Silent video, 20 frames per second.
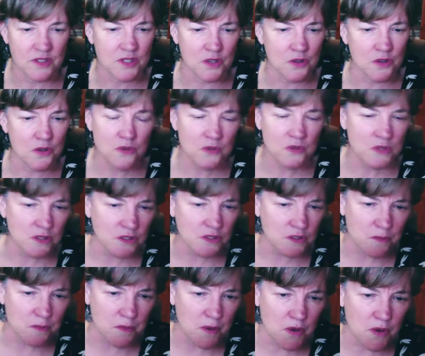So who's
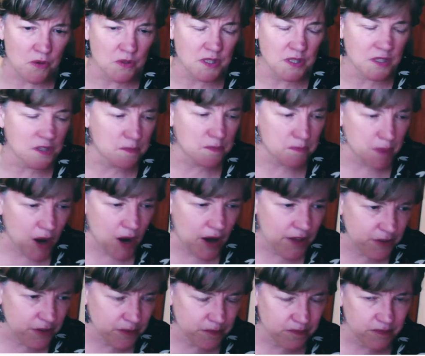going to buy
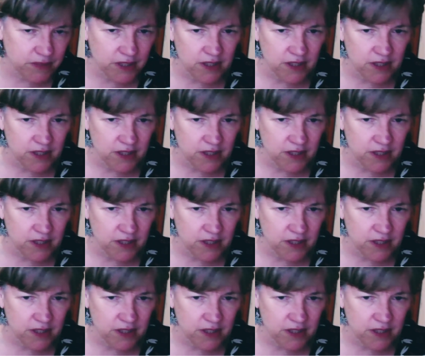them?